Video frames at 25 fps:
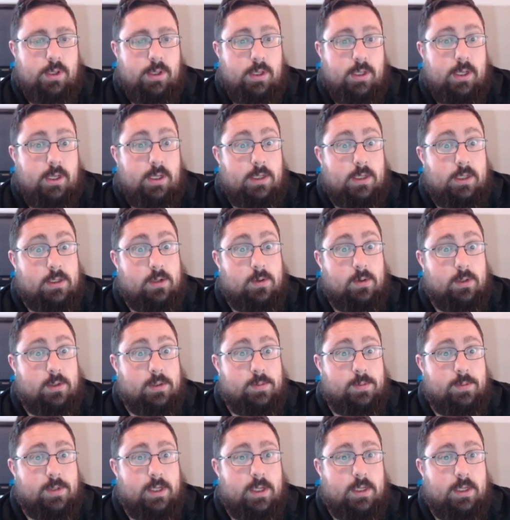he's doing some
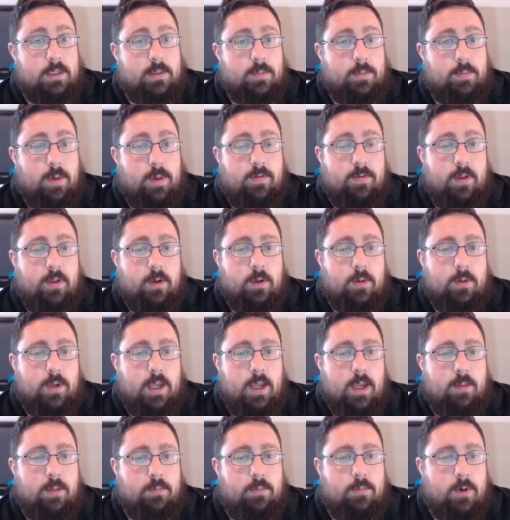things at Buffalo
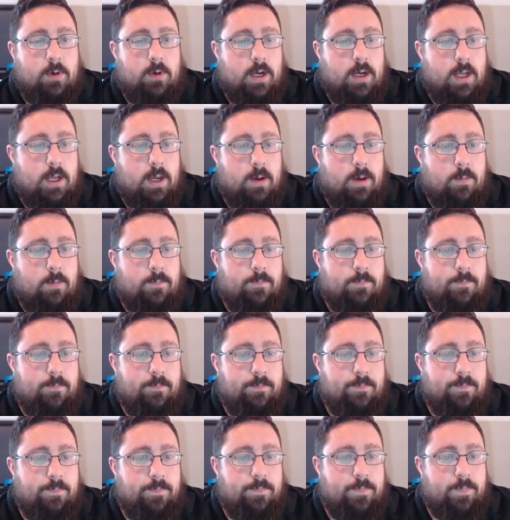camp right now.
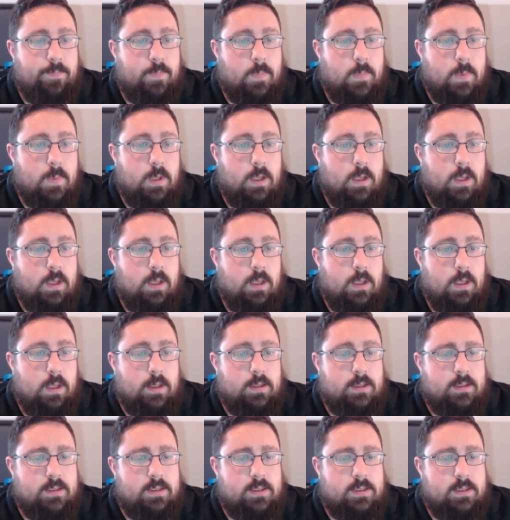
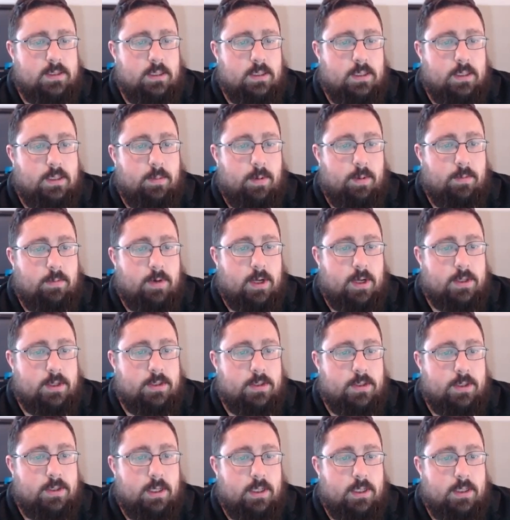Let's look at my roster
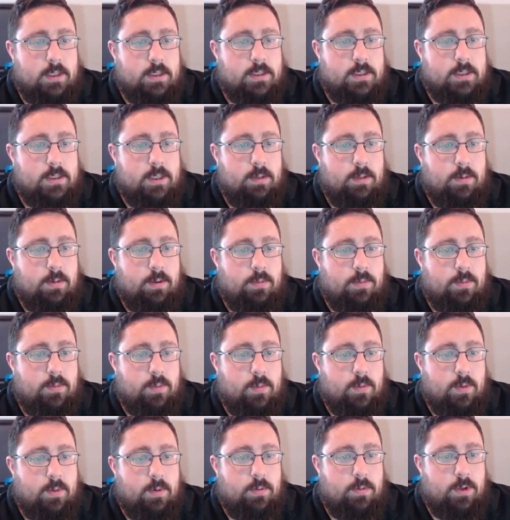again. Let's see
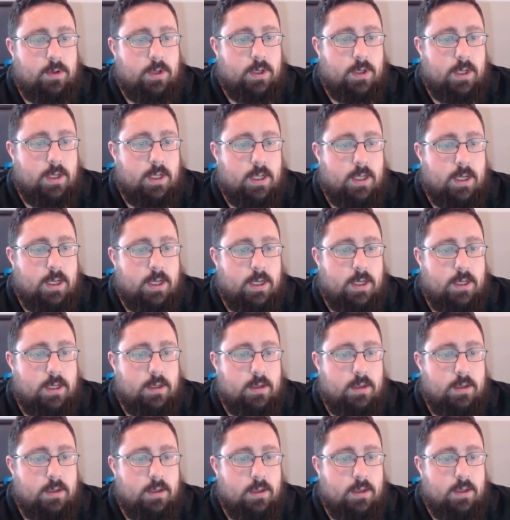what we're looking like.
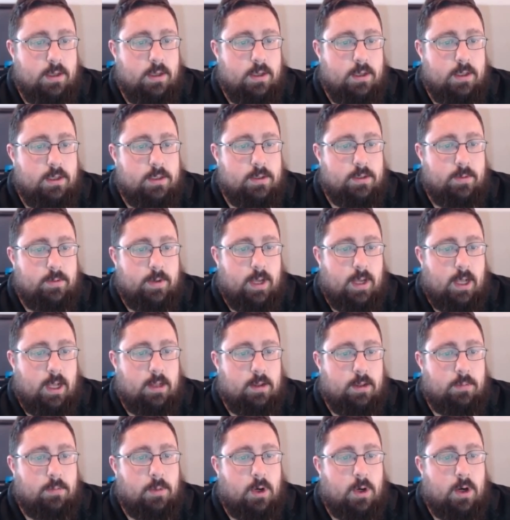So we got
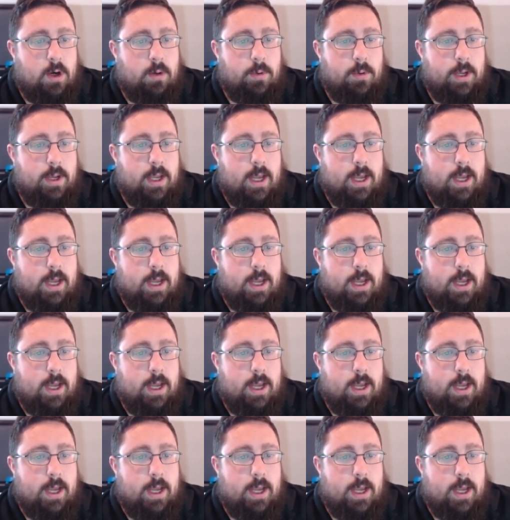Lamar, we got